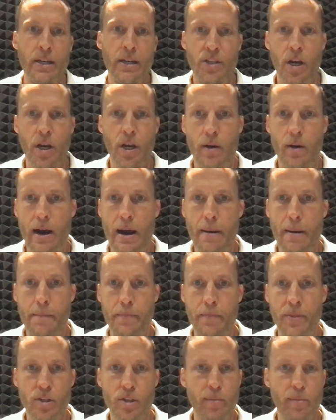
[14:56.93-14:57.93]

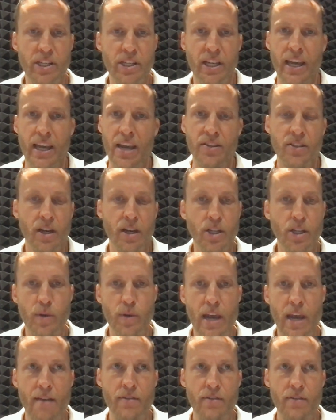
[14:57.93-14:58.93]
So there's a bunch of case
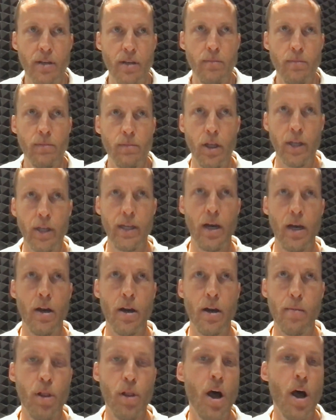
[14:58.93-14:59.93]
studies we have. You can look
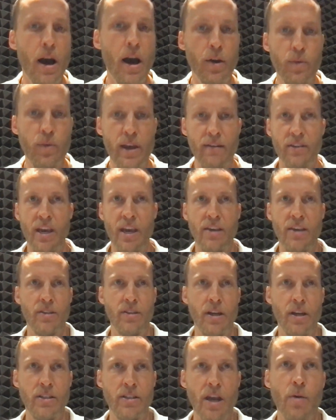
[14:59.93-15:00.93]
on our blog. We have
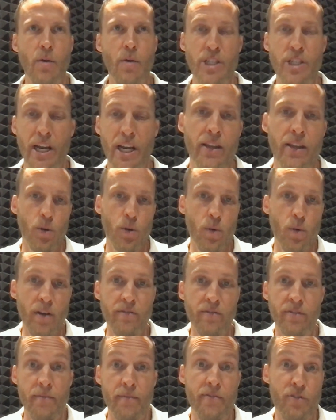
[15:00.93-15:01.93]
case studies. I would out the
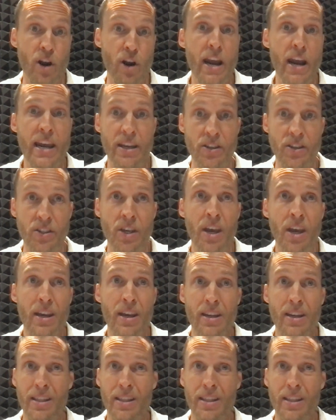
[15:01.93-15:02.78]
one from Phrase.